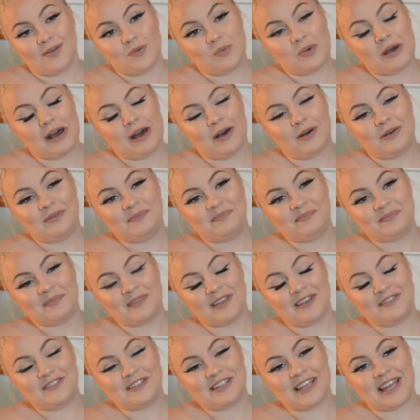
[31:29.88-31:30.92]
wow,
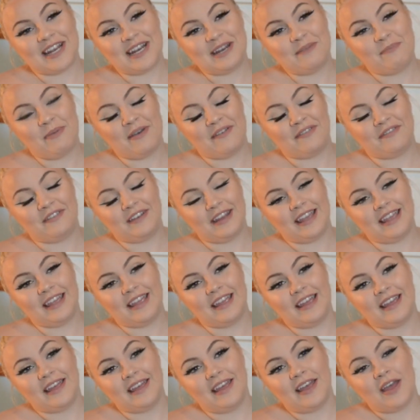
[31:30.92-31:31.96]
I've just had an epiphany.
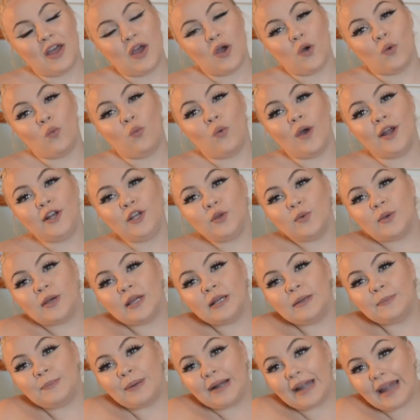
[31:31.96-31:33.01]
When you
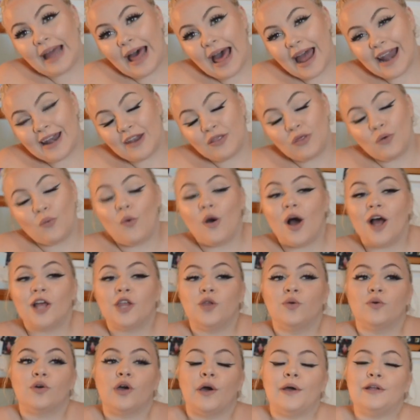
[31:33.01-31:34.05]
can plan the
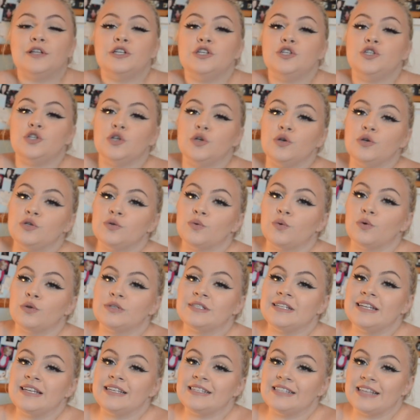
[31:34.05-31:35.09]
work you're going to do
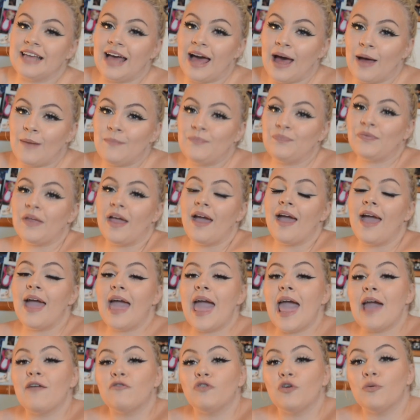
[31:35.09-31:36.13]
towards an exam,
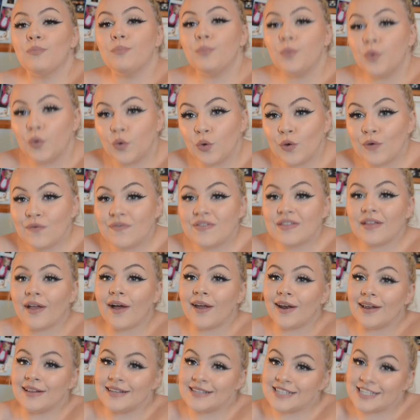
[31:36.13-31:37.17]
it removes
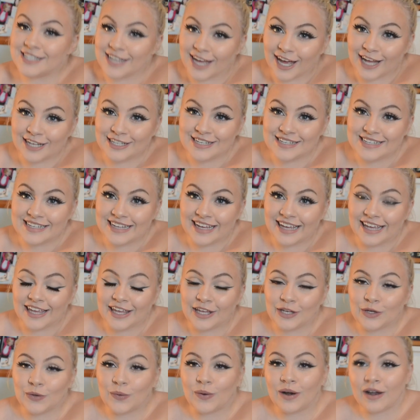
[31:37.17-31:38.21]
an uncertainty
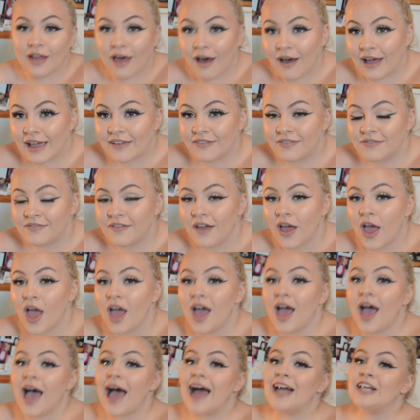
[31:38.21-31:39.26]
in your life,
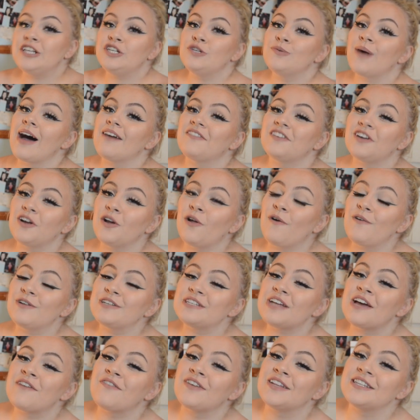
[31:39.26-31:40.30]
and you have a lot
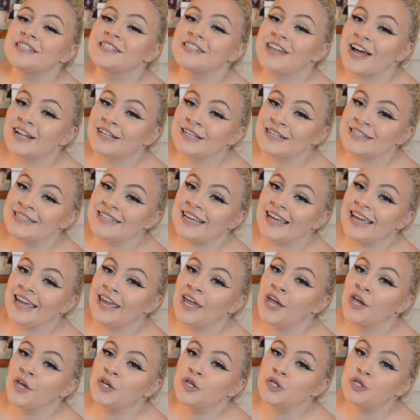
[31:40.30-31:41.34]
of
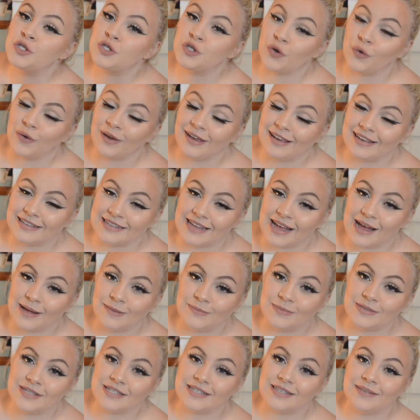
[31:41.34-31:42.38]
uncertainty during
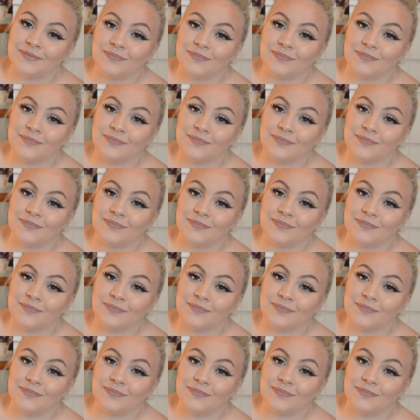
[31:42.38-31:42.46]
exams.